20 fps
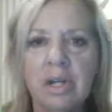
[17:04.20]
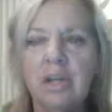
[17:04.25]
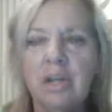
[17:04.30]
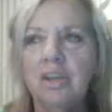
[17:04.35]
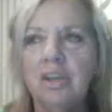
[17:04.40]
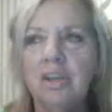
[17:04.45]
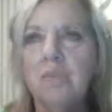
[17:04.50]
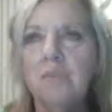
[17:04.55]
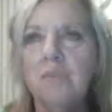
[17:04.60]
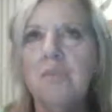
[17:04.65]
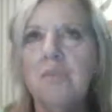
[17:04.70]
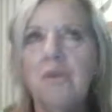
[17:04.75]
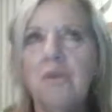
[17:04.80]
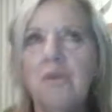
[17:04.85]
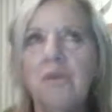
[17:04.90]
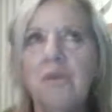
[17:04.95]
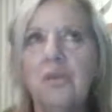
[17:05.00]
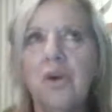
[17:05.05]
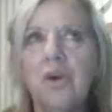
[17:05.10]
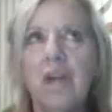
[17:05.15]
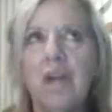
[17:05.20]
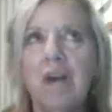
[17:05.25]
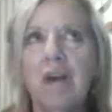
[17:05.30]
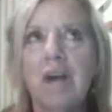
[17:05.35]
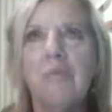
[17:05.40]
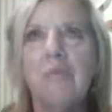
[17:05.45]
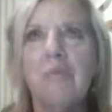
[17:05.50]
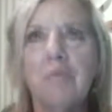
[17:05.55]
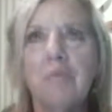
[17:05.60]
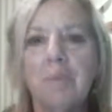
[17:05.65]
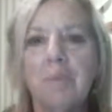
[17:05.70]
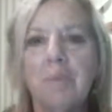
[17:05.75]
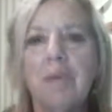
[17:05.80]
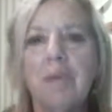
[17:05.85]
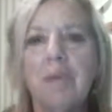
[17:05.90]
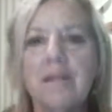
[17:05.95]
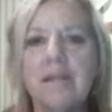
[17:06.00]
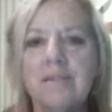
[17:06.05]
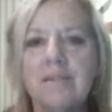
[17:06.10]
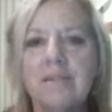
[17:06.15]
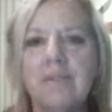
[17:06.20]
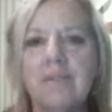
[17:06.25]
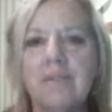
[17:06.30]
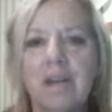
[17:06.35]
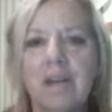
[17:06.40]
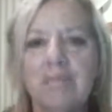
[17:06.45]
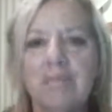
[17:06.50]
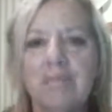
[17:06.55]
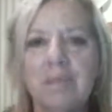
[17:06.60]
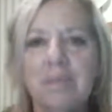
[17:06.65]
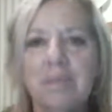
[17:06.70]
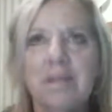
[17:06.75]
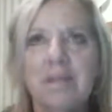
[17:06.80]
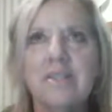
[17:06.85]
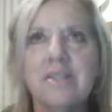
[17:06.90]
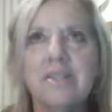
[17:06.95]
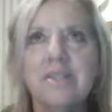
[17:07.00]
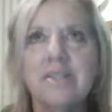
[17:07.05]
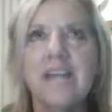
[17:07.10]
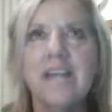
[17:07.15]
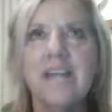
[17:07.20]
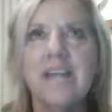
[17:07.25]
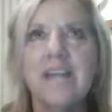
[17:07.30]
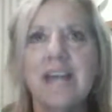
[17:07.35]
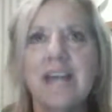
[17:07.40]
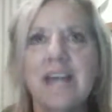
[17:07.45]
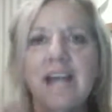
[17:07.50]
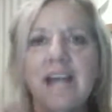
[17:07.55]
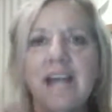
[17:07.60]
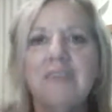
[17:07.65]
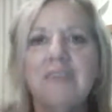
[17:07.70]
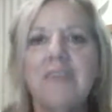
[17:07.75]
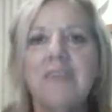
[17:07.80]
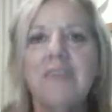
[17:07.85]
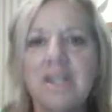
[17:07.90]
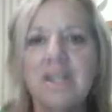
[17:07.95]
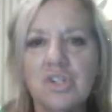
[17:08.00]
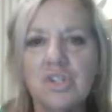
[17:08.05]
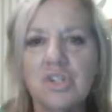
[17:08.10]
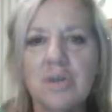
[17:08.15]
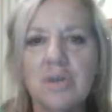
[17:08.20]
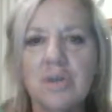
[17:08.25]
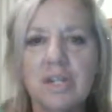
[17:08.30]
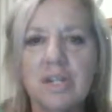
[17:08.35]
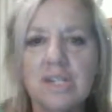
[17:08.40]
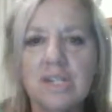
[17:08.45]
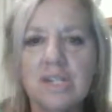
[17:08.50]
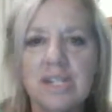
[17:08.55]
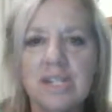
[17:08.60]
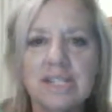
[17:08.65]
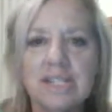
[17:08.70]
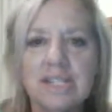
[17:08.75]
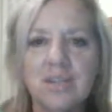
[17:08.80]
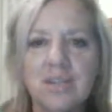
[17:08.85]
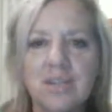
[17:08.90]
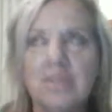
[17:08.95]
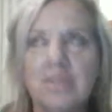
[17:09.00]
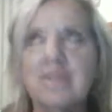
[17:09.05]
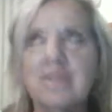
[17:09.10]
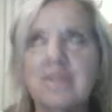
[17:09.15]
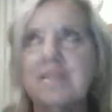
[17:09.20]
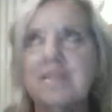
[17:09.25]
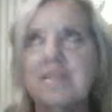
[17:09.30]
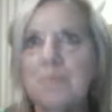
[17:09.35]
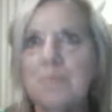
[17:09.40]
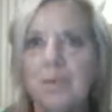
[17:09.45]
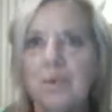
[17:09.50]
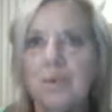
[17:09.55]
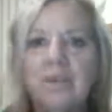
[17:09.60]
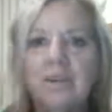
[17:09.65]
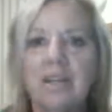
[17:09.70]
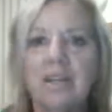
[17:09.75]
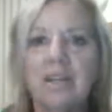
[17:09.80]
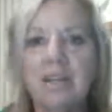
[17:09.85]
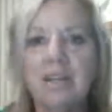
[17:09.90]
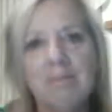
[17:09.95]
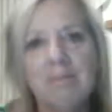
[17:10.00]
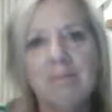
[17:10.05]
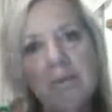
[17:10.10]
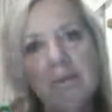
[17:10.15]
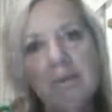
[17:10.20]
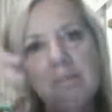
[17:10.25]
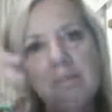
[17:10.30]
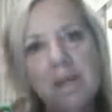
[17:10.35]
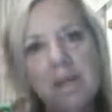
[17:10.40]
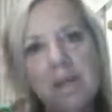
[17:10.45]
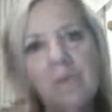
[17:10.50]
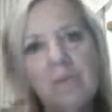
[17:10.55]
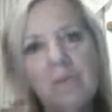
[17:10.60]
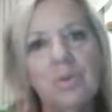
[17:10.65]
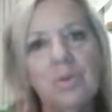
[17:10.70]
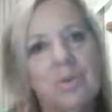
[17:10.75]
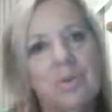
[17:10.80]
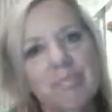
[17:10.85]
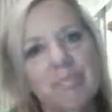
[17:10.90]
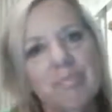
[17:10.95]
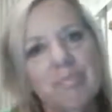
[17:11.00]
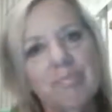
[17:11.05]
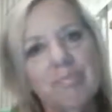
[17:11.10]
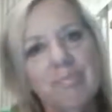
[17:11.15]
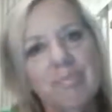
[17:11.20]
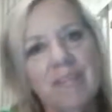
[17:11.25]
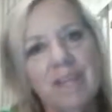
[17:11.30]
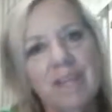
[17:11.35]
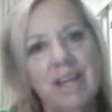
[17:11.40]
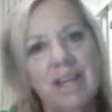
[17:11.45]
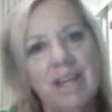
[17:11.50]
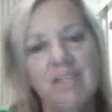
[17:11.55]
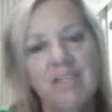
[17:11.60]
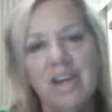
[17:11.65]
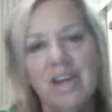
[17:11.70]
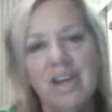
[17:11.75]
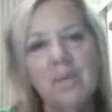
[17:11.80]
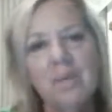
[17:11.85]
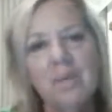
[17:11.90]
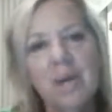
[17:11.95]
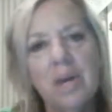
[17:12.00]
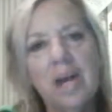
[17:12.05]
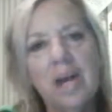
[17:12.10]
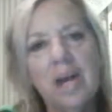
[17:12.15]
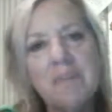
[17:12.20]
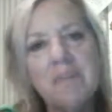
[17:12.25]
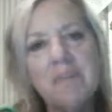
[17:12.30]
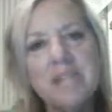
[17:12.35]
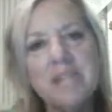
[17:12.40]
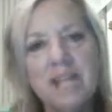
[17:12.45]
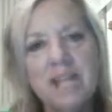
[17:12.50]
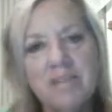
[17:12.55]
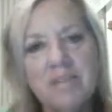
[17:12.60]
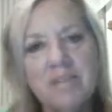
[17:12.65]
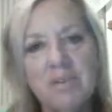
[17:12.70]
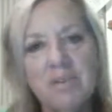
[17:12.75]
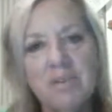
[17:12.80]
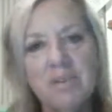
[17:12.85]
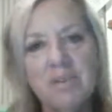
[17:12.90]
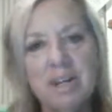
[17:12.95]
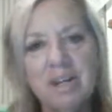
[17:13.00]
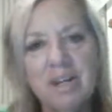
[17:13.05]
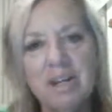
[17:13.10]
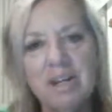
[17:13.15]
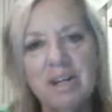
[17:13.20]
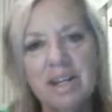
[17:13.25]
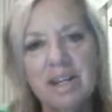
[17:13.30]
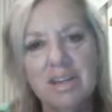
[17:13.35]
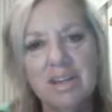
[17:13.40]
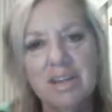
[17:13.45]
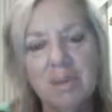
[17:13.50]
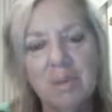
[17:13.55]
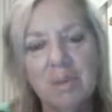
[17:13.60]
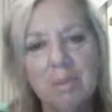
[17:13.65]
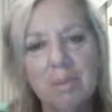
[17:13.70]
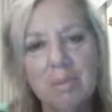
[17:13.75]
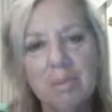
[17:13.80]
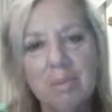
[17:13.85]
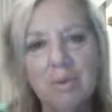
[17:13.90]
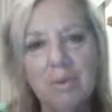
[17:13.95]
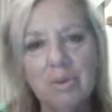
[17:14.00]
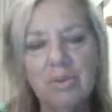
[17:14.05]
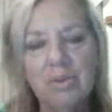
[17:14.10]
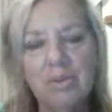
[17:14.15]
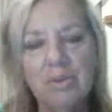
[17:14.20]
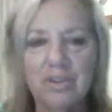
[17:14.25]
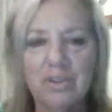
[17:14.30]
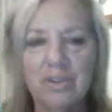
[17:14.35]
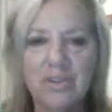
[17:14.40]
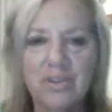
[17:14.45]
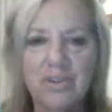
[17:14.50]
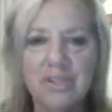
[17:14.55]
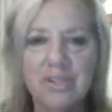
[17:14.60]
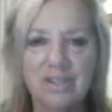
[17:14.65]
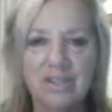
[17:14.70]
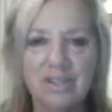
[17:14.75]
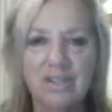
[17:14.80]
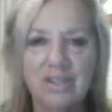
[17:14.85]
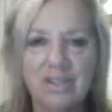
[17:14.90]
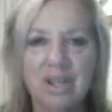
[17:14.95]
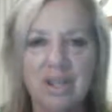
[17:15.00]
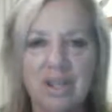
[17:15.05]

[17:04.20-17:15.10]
You've got to come from a place of love, because that elevates your energy so that spirit can meet you. They don't want to come down if you're in a grubby mood, So